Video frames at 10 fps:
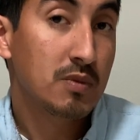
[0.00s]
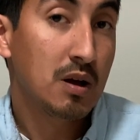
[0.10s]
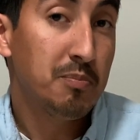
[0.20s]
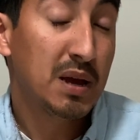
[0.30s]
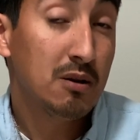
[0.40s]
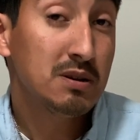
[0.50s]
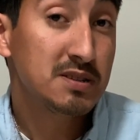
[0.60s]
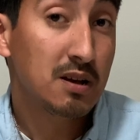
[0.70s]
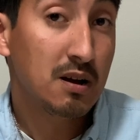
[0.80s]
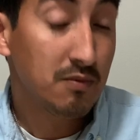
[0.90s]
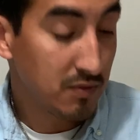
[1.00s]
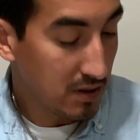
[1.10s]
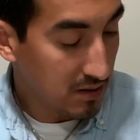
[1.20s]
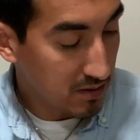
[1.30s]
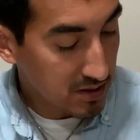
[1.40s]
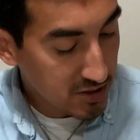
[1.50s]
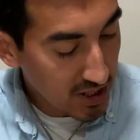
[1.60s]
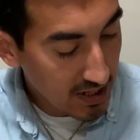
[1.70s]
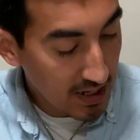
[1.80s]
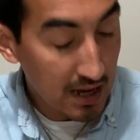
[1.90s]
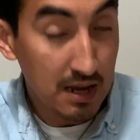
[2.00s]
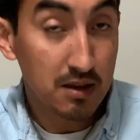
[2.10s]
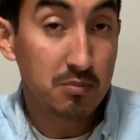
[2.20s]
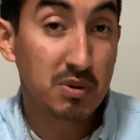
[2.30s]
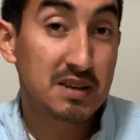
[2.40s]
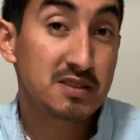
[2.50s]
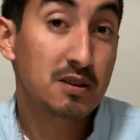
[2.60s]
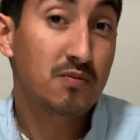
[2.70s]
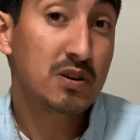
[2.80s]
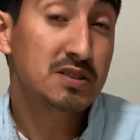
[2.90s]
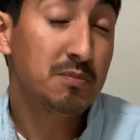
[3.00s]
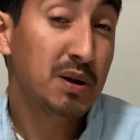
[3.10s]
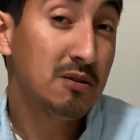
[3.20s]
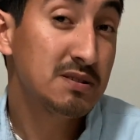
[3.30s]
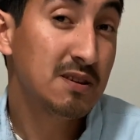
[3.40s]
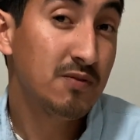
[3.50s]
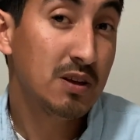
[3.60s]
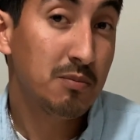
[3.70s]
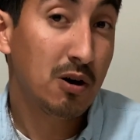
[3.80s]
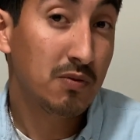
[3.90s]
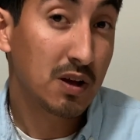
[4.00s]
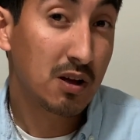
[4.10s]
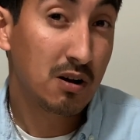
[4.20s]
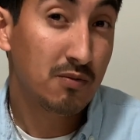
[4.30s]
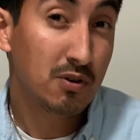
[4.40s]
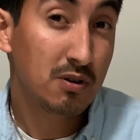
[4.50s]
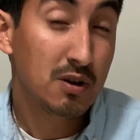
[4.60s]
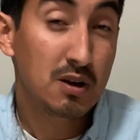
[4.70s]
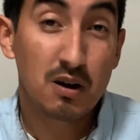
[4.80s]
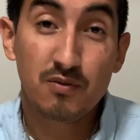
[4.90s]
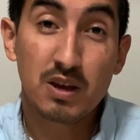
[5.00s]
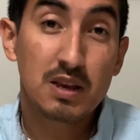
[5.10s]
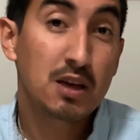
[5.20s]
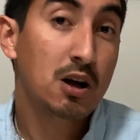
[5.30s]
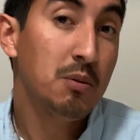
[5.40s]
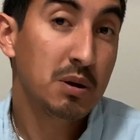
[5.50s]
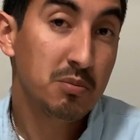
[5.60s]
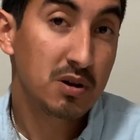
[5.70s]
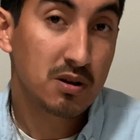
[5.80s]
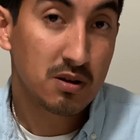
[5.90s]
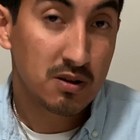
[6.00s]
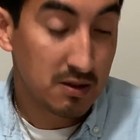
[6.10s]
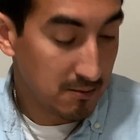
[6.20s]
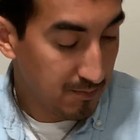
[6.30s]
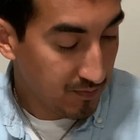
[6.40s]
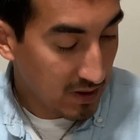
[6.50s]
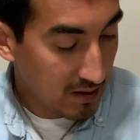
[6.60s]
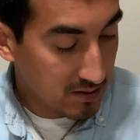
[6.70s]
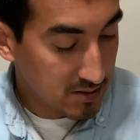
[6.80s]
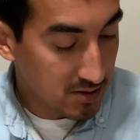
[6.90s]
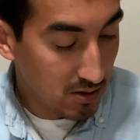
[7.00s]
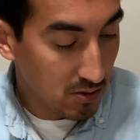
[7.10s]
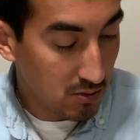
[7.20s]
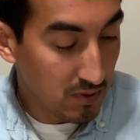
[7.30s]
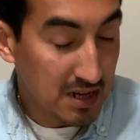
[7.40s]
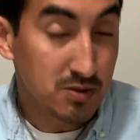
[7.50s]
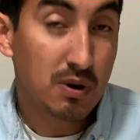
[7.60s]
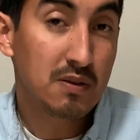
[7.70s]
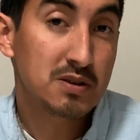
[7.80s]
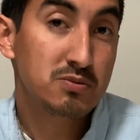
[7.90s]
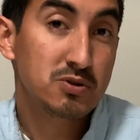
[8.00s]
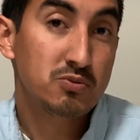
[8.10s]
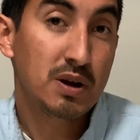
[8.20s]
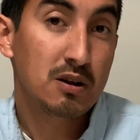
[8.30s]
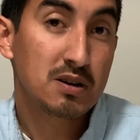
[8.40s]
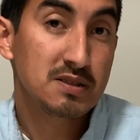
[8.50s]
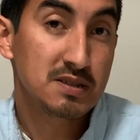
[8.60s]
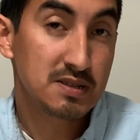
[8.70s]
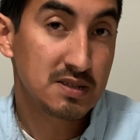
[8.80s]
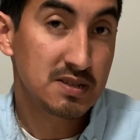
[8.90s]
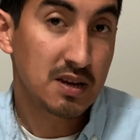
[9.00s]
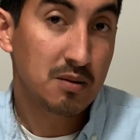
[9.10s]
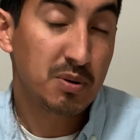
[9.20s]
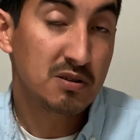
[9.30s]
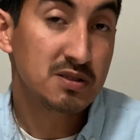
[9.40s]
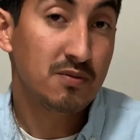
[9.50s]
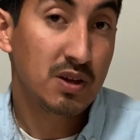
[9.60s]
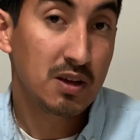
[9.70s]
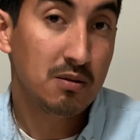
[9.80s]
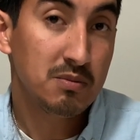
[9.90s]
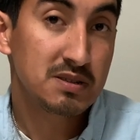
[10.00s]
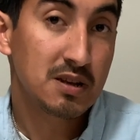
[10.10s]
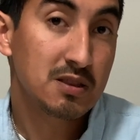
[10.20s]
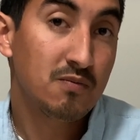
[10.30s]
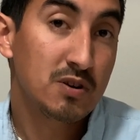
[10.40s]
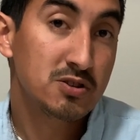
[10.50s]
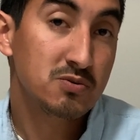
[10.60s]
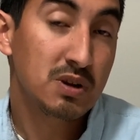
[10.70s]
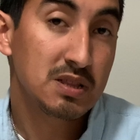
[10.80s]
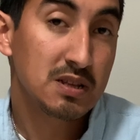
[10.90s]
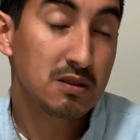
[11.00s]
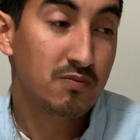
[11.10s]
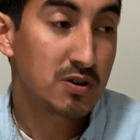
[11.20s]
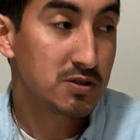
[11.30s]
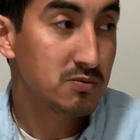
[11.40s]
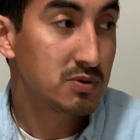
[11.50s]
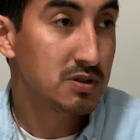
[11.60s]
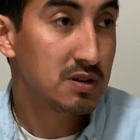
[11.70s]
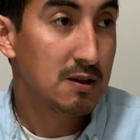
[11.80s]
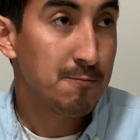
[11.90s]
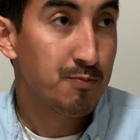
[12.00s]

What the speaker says: appearance of the genie guy, but it's the first appearance of him on the cover of any comic book. So that's why this one's rare, because it's the second appearance of him. It's not the first one. I think the first one,